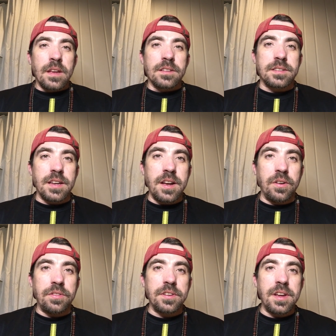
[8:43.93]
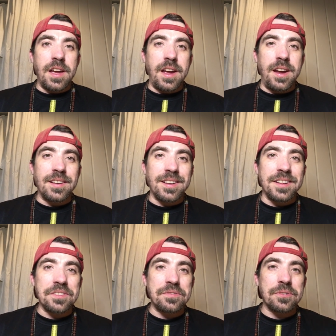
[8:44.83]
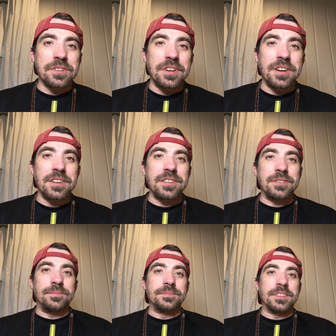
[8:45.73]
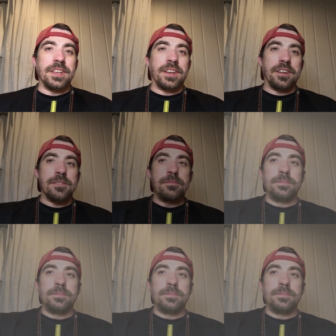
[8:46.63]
Stay healthy, and I look forward to talking to you soon. Take care.